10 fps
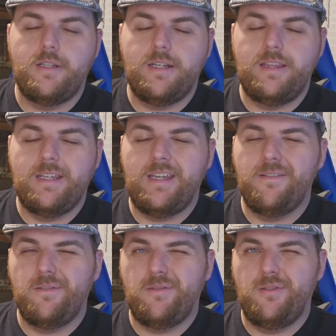and then I think I
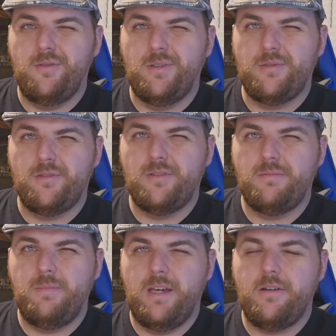have 2
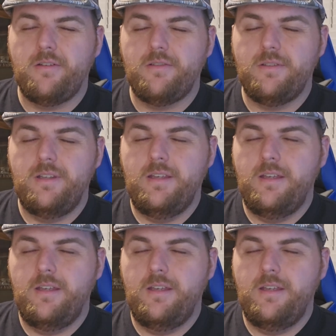Questoris patterns.